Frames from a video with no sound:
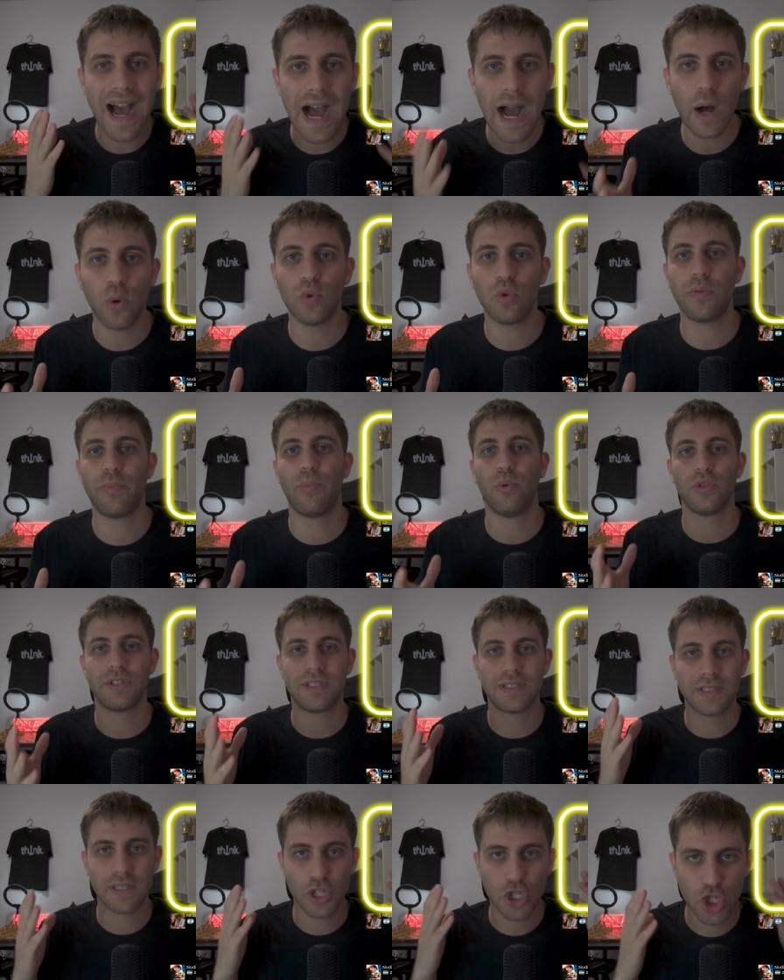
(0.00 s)

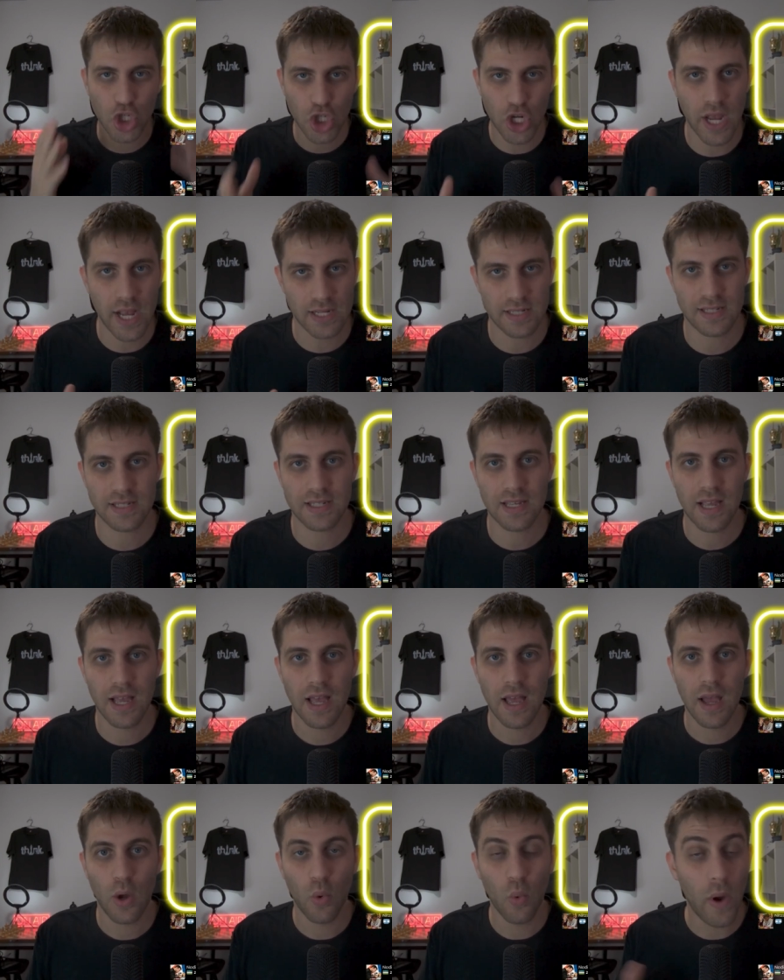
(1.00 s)
Outpost Chess
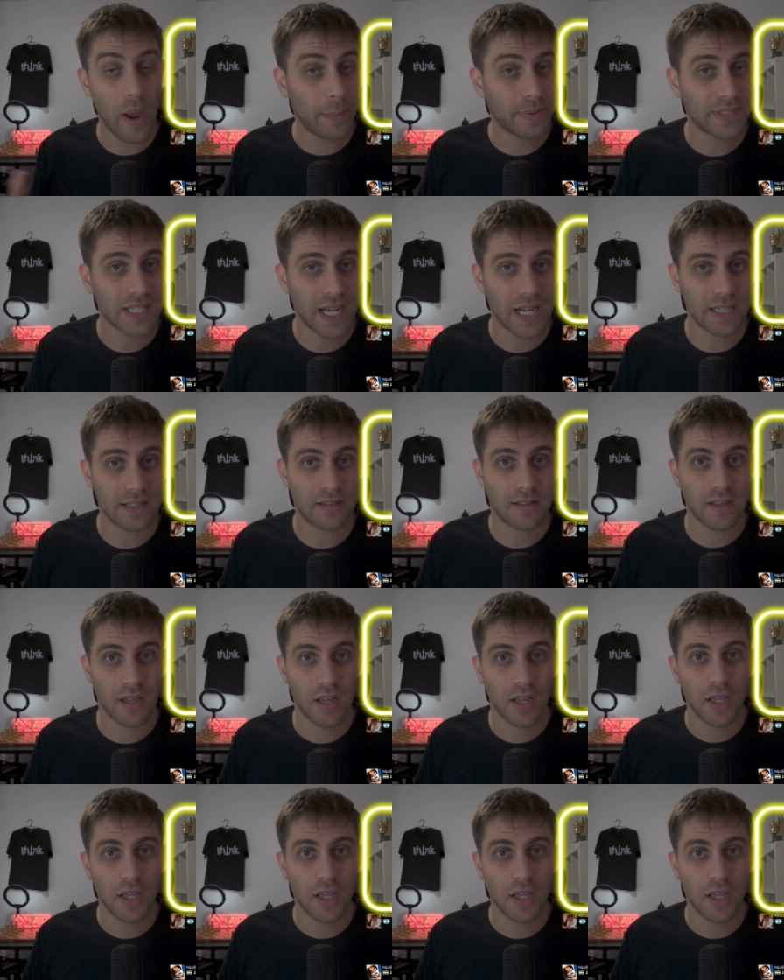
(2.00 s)
website.